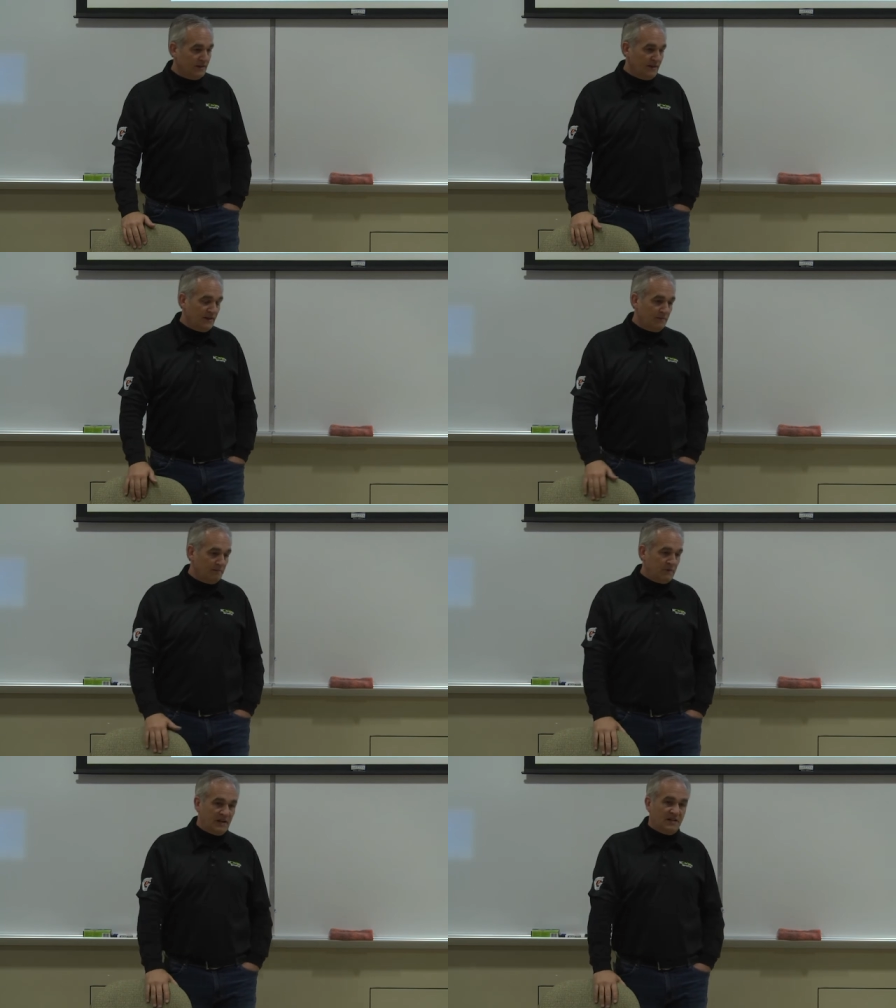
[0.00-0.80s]
Um,
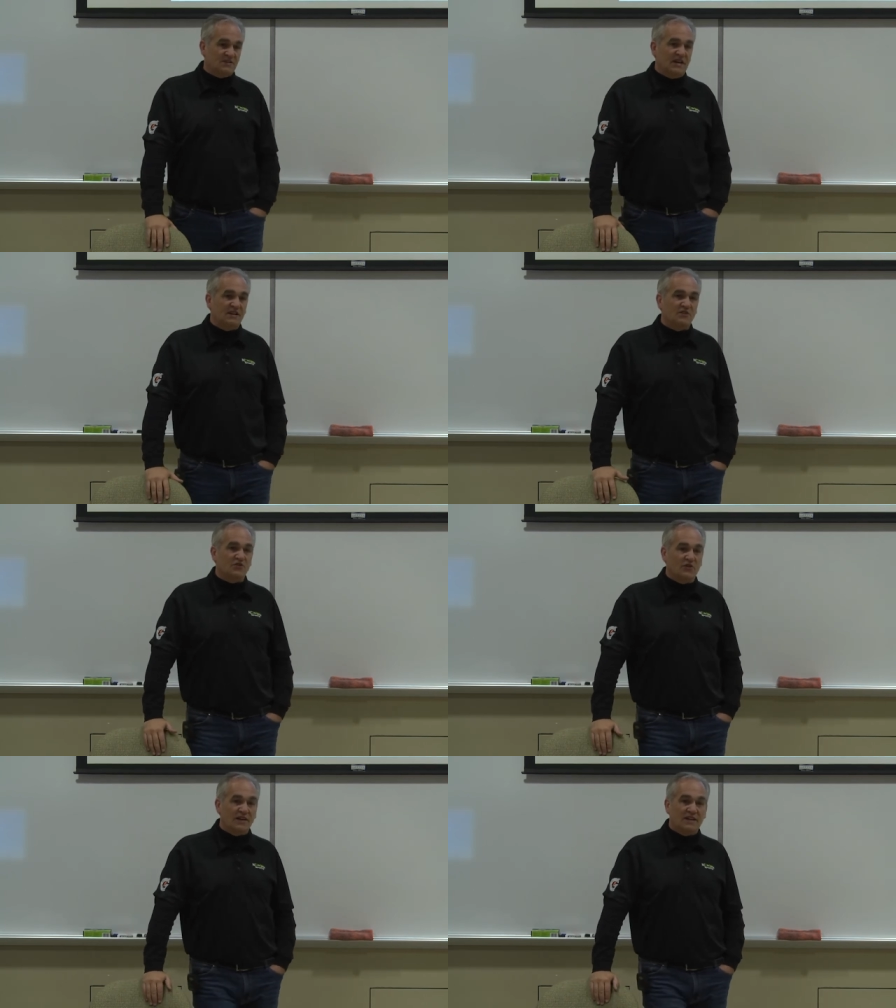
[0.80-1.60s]
but I decided to
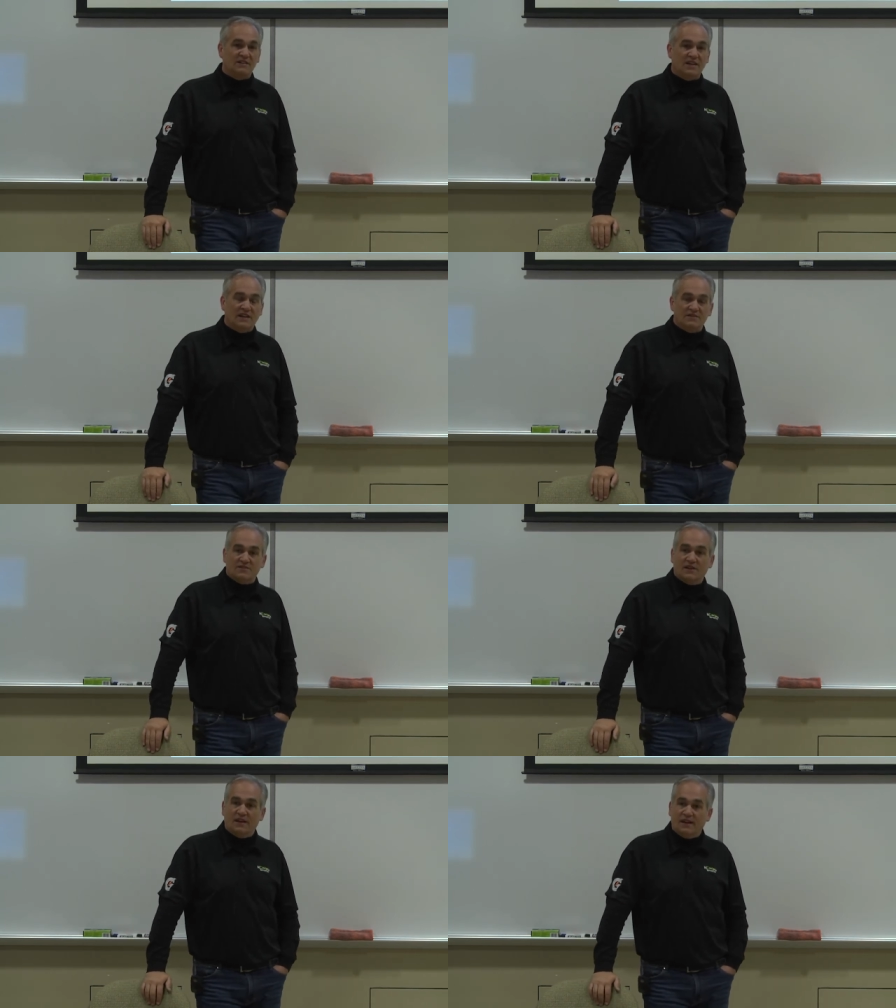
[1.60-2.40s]
join Auntie
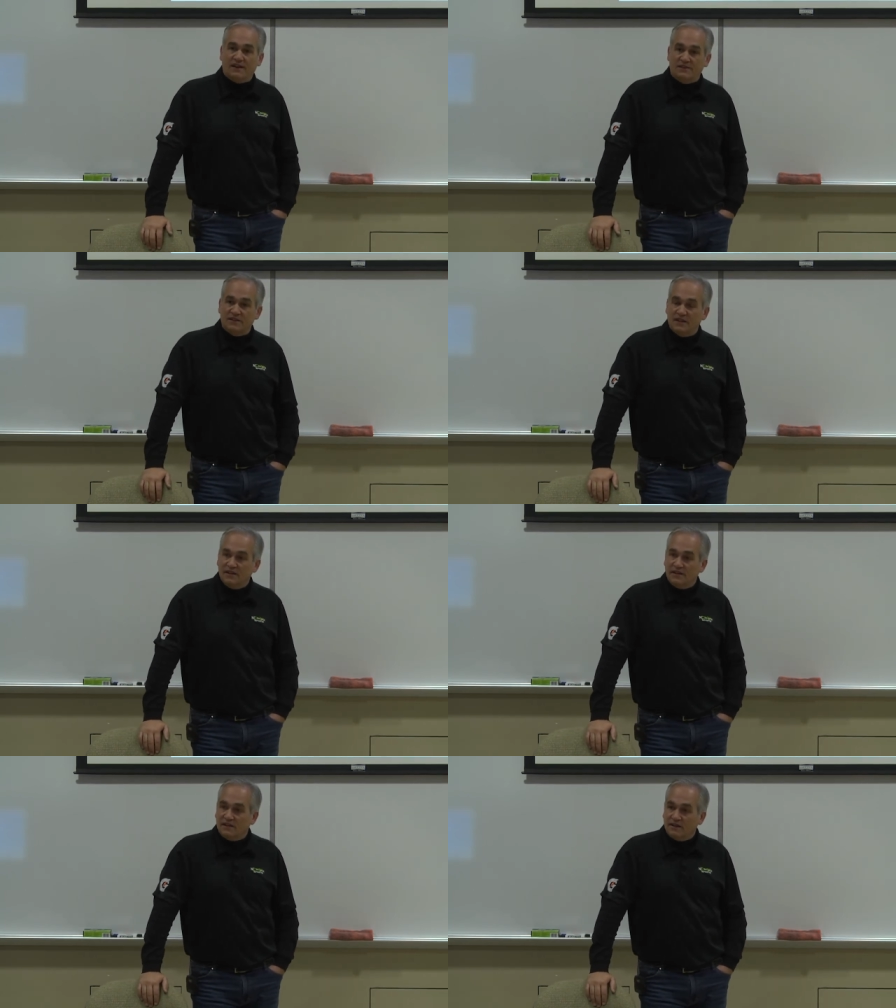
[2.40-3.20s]
Anne's, and
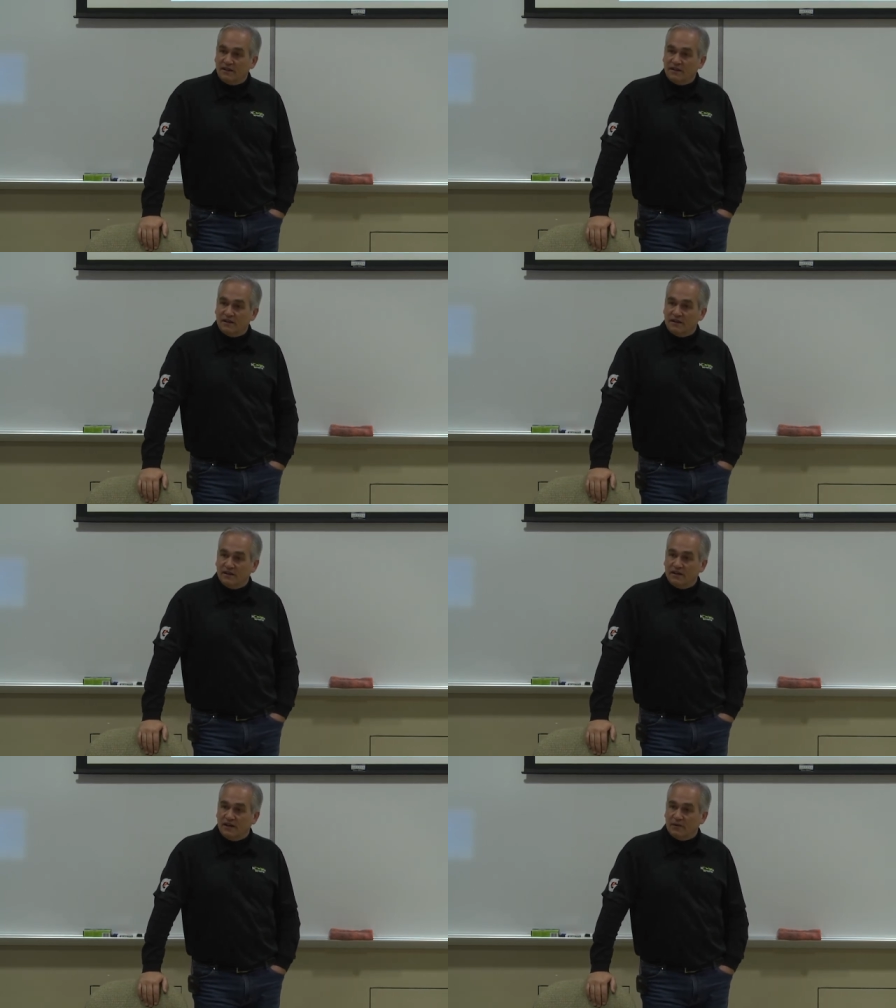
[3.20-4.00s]

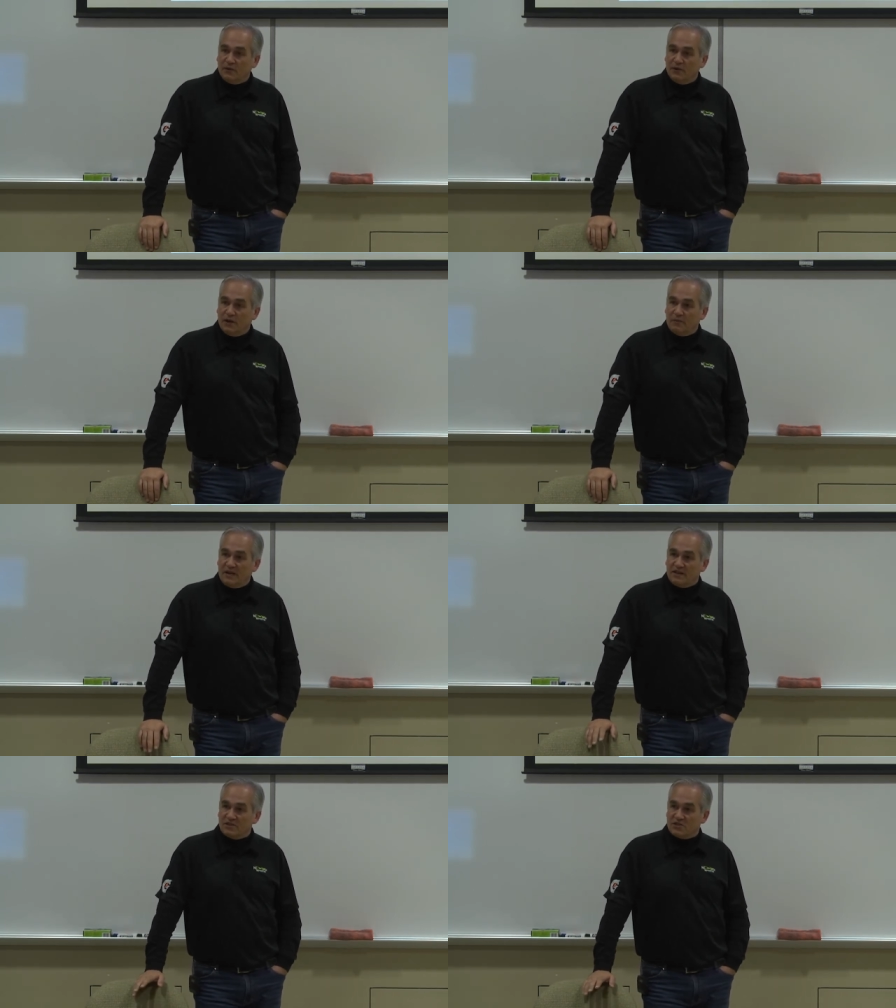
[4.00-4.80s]
uh, I, will
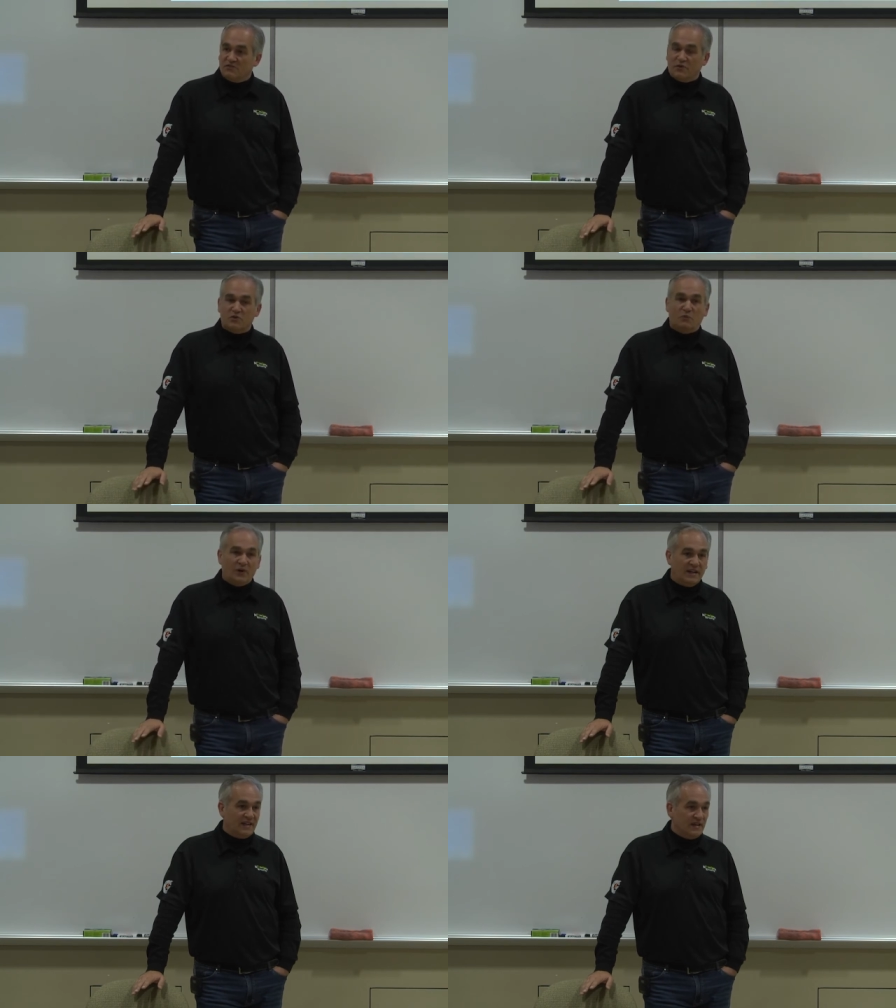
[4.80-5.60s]
make this the first
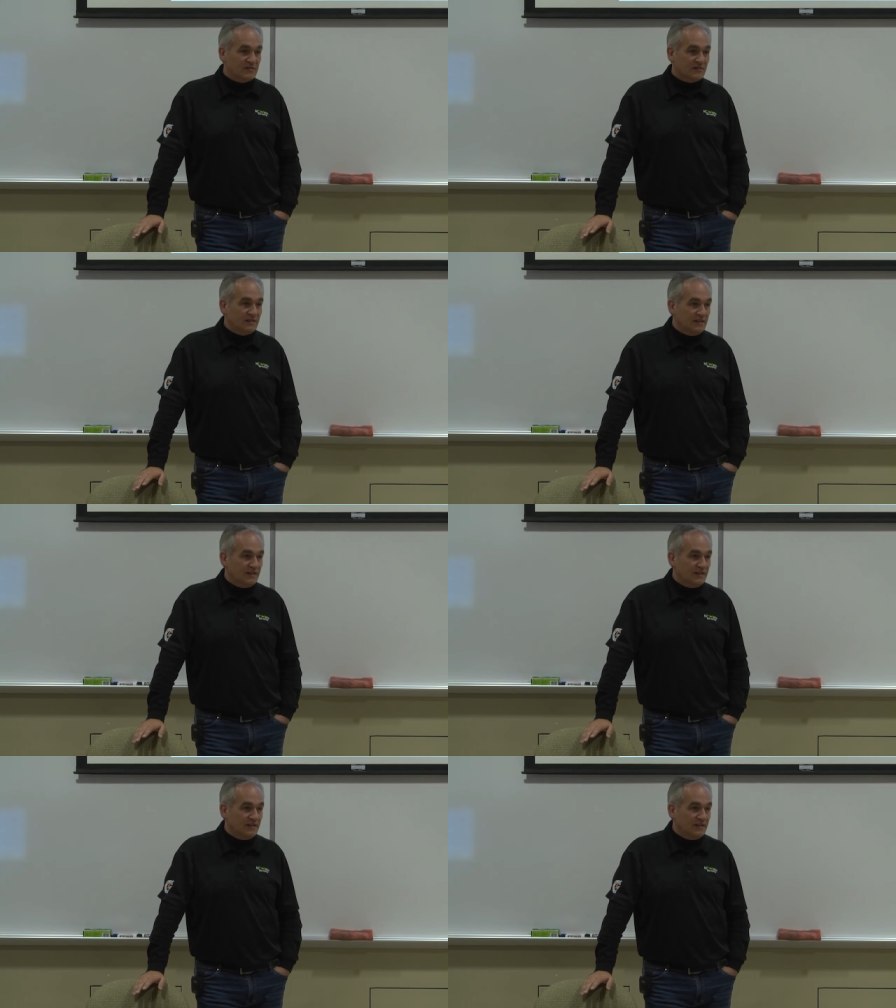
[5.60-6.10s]
point, I guess.